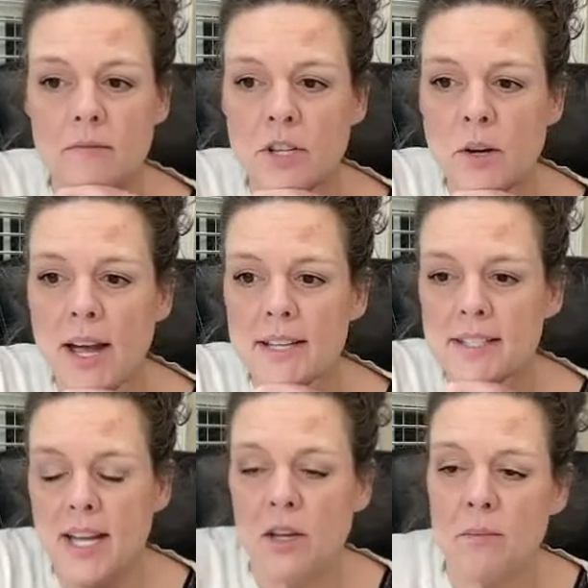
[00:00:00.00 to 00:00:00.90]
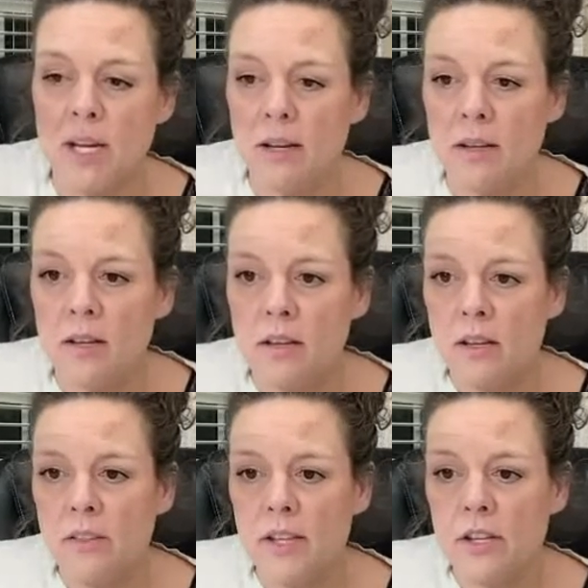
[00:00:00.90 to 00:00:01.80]
You guys tell me.
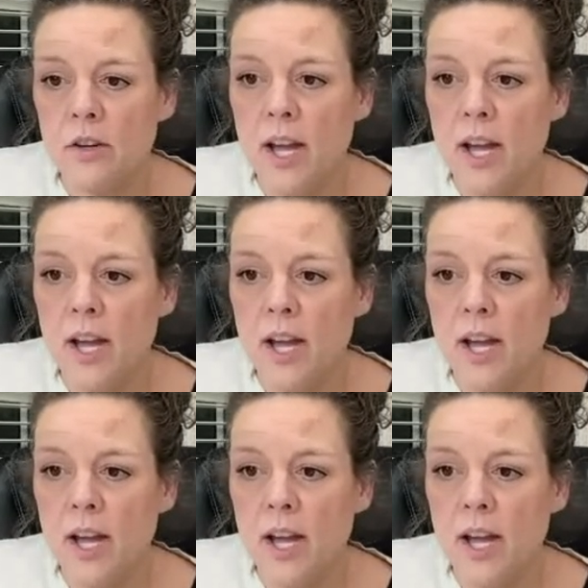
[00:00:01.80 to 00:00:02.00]
You